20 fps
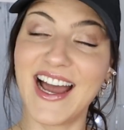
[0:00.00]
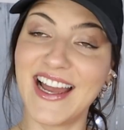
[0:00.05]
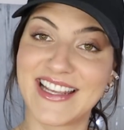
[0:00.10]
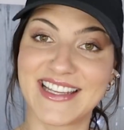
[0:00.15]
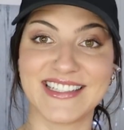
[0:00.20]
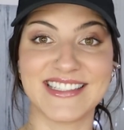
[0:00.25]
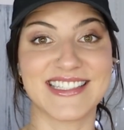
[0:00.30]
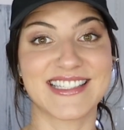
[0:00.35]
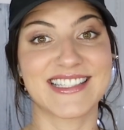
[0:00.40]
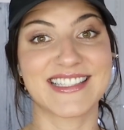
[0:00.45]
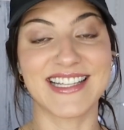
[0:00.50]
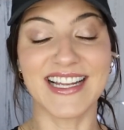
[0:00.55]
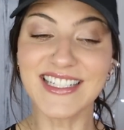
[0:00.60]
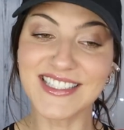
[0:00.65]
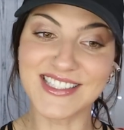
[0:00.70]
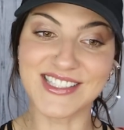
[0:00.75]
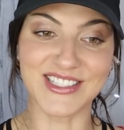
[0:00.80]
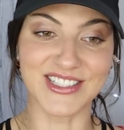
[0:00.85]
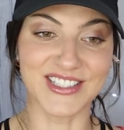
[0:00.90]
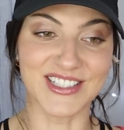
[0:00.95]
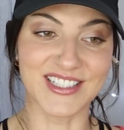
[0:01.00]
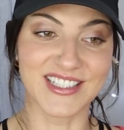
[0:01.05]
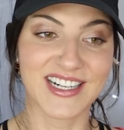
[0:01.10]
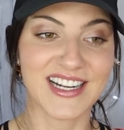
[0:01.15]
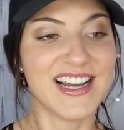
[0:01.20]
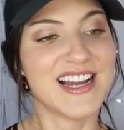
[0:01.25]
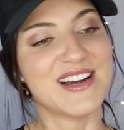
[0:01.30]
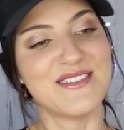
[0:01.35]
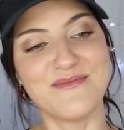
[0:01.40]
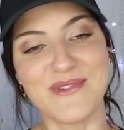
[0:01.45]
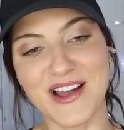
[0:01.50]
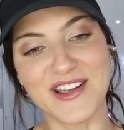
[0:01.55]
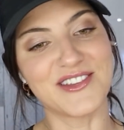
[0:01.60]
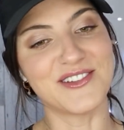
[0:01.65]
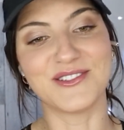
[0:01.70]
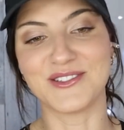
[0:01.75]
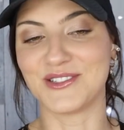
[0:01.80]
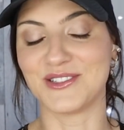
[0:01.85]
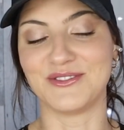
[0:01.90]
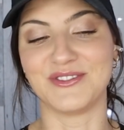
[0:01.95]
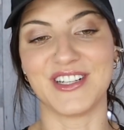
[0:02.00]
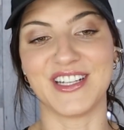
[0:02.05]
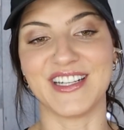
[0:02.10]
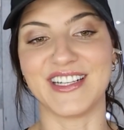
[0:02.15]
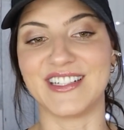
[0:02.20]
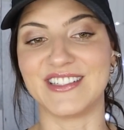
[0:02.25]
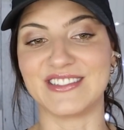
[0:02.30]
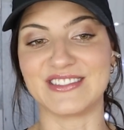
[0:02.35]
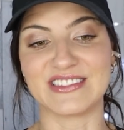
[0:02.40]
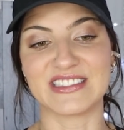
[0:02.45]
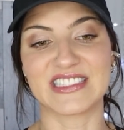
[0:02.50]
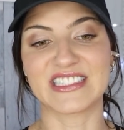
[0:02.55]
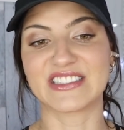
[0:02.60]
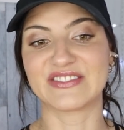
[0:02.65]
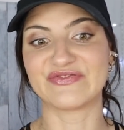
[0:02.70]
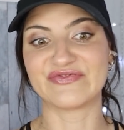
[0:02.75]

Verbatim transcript: I can censor my YouTube videos.